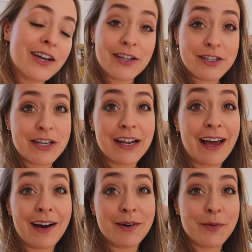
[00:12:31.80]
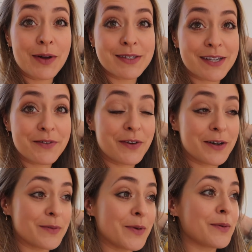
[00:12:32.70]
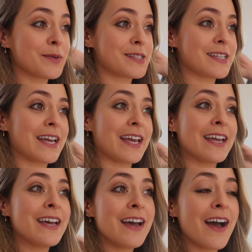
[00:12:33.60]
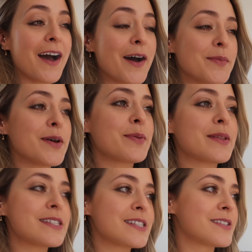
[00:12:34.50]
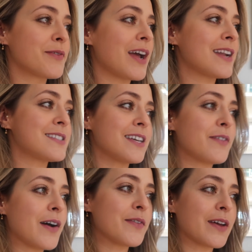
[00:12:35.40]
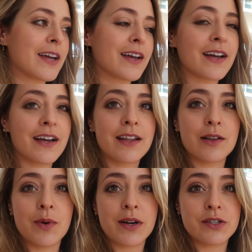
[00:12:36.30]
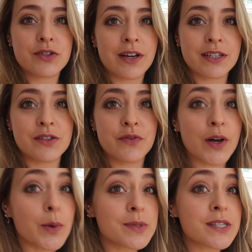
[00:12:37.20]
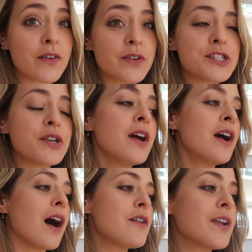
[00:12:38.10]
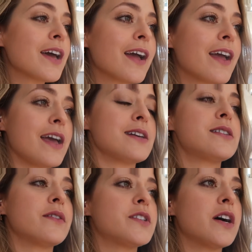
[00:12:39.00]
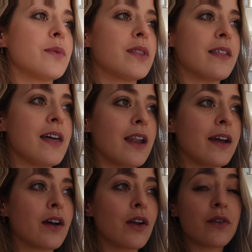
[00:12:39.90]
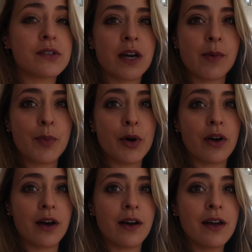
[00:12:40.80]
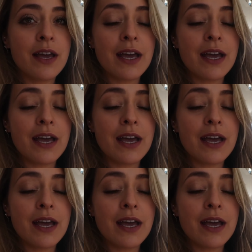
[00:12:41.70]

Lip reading: gonna chill out whilst I film, we will see. But this is the reality of having a little one and trying to film stuff, because I feel like I can get stuff done with her there. Like a lot of the time I'll put her